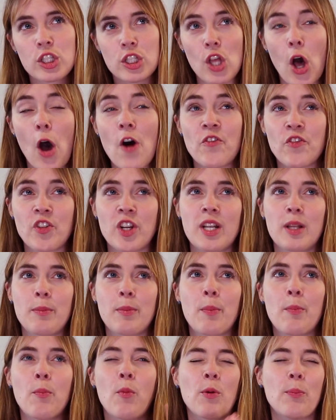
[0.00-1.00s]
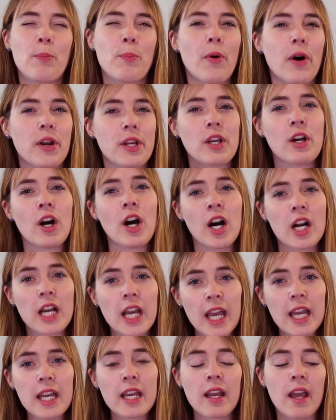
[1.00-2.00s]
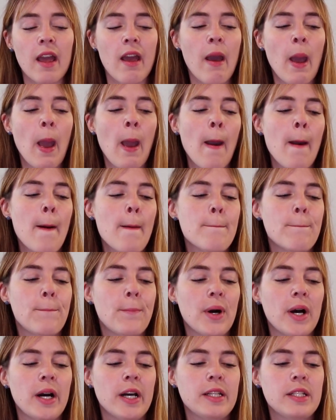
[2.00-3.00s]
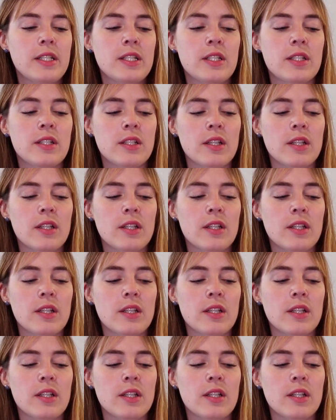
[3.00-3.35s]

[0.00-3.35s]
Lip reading: soft, a little bit more body hugging. But